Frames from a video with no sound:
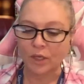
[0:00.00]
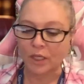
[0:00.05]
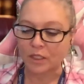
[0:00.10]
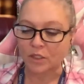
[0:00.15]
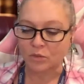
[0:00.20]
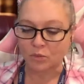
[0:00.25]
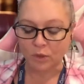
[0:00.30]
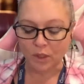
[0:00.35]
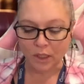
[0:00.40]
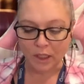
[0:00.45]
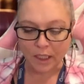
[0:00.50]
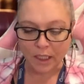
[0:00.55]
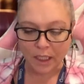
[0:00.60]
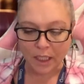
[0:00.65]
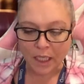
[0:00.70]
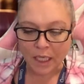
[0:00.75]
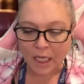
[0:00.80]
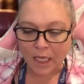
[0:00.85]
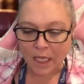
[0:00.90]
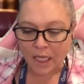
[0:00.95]
It's really
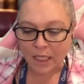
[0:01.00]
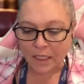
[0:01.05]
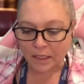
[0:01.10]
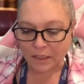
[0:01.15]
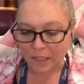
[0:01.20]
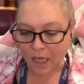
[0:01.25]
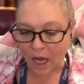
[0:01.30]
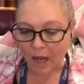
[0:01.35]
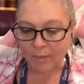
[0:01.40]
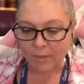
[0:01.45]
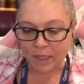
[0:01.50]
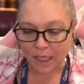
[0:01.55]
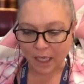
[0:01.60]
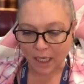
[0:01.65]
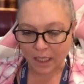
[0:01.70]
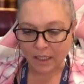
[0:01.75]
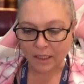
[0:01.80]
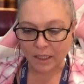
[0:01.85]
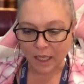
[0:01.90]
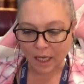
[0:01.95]

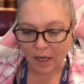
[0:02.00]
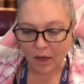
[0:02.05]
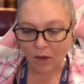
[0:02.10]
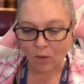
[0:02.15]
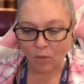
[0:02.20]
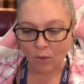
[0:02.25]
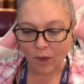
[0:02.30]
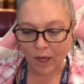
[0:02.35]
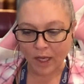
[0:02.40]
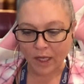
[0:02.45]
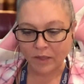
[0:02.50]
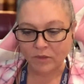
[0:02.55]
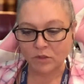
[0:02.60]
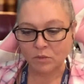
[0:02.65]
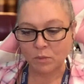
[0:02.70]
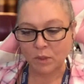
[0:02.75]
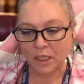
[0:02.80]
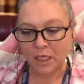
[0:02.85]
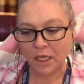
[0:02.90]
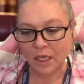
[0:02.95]
dominating the airwaves
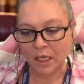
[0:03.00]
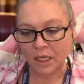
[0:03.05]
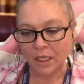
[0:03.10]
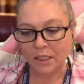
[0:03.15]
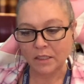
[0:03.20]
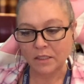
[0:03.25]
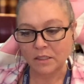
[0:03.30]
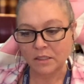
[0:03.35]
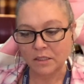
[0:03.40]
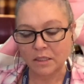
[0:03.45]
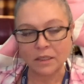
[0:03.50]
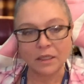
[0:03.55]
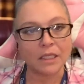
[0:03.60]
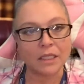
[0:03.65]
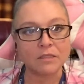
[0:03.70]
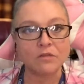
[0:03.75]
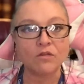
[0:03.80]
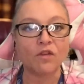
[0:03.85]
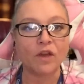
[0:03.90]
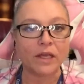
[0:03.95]
because,
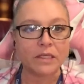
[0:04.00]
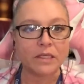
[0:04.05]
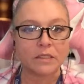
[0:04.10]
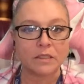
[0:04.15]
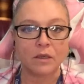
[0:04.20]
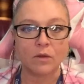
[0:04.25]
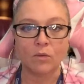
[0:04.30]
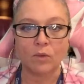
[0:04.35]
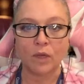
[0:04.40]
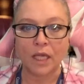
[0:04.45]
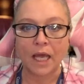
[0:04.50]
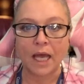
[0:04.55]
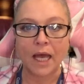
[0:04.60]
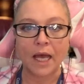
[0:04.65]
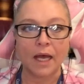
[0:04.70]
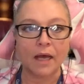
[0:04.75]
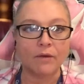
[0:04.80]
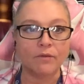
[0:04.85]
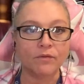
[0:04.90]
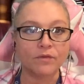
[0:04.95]
let's face it, we
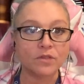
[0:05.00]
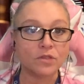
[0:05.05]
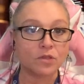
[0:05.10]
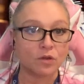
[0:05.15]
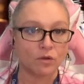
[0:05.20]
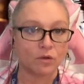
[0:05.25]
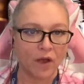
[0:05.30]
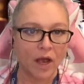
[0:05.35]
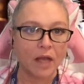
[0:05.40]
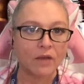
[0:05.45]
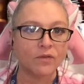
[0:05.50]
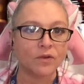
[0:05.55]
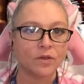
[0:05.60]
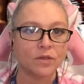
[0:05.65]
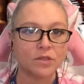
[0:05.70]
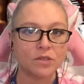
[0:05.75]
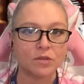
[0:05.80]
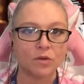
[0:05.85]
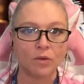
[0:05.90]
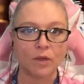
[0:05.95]
have
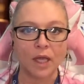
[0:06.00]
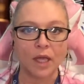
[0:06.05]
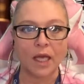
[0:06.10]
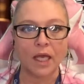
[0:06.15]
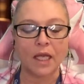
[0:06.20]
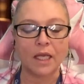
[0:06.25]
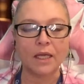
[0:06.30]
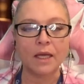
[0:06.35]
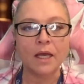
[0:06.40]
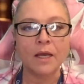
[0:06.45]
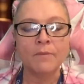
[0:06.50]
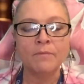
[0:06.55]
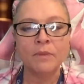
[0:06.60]
survivors, okay?